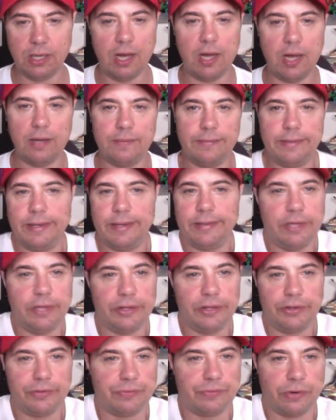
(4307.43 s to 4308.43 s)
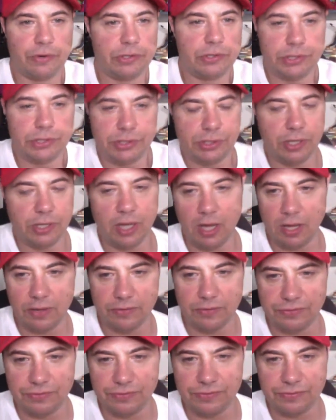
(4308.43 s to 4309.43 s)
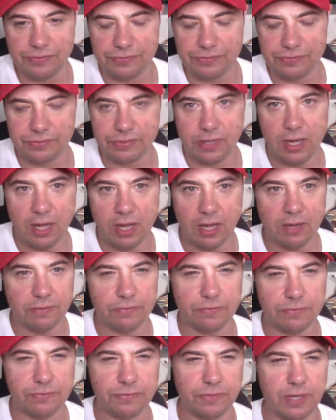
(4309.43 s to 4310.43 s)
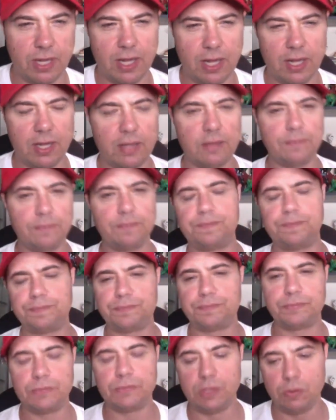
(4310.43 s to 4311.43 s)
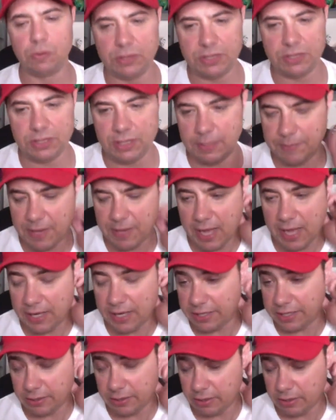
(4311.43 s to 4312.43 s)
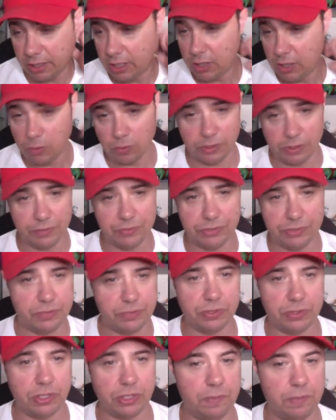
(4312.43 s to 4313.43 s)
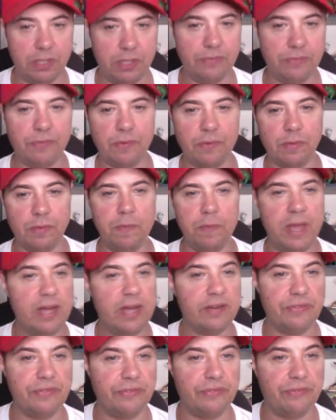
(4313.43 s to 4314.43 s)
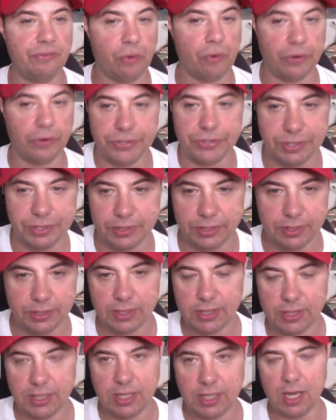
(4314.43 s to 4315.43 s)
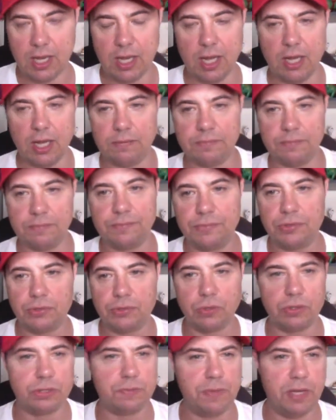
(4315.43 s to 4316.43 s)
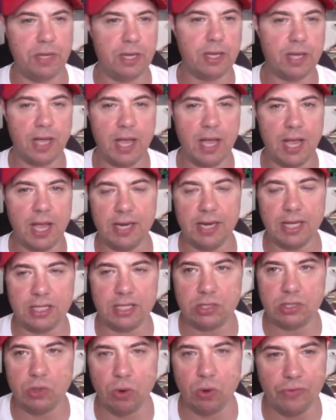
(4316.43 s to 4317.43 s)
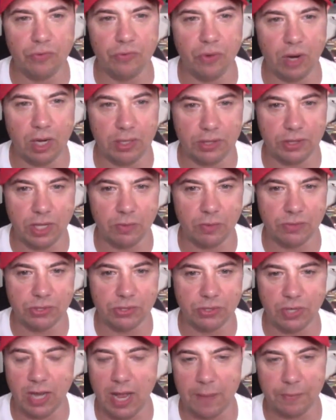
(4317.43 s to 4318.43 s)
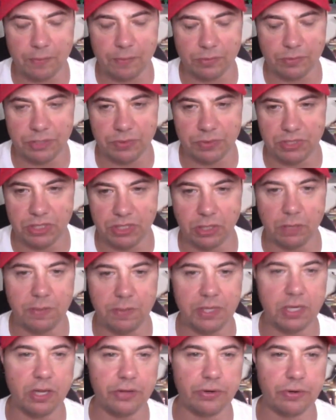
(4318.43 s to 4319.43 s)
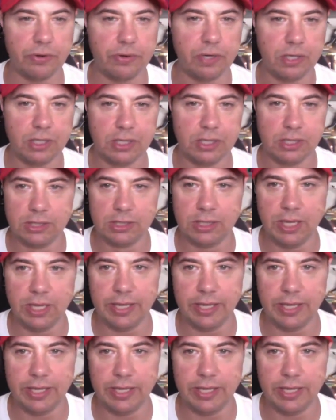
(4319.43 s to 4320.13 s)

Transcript: another version of what's his name, Anakin, where she was going to be made of the Force, so to speak. And that's sort of what I thought was going to happen. She was either going to be another, like an